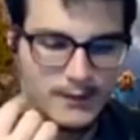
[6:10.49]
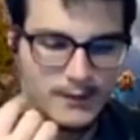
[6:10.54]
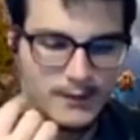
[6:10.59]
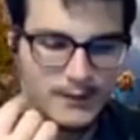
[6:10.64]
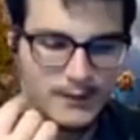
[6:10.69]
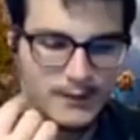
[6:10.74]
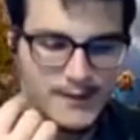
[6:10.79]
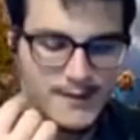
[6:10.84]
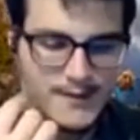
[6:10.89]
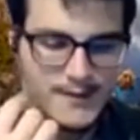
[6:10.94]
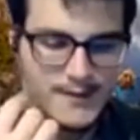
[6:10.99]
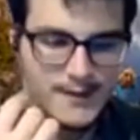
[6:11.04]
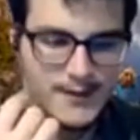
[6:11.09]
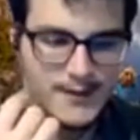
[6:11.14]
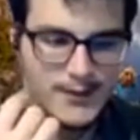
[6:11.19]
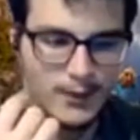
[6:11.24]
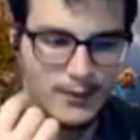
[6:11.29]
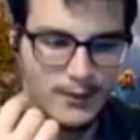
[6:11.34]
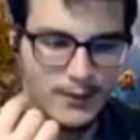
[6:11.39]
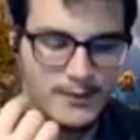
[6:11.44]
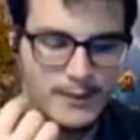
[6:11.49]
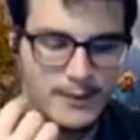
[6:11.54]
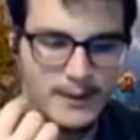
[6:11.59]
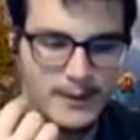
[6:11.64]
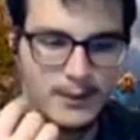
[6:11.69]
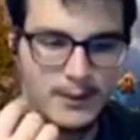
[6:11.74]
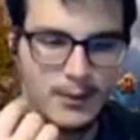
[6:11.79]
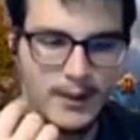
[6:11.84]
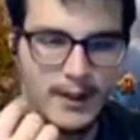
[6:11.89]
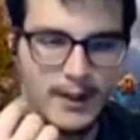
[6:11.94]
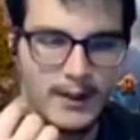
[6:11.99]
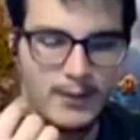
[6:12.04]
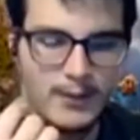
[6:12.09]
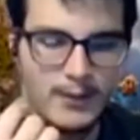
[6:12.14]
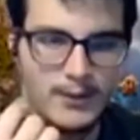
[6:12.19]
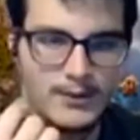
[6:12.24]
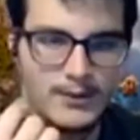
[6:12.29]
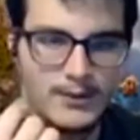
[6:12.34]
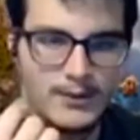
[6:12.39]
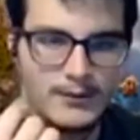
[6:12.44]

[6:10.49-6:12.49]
that's ultimately what I want to